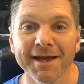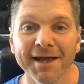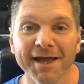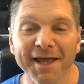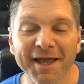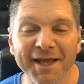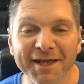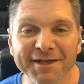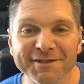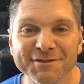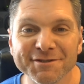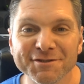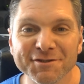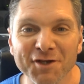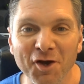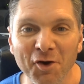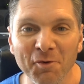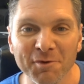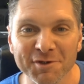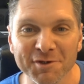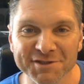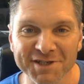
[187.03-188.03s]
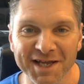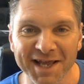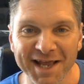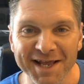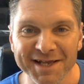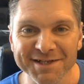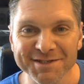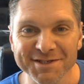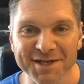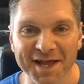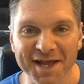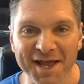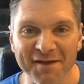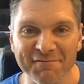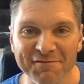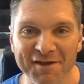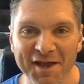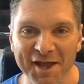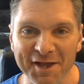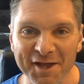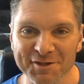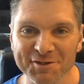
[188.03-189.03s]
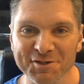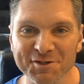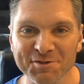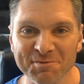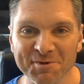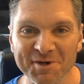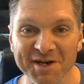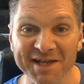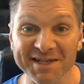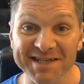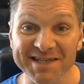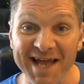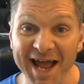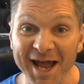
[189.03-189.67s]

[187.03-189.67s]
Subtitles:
It is so much easier if your instrument is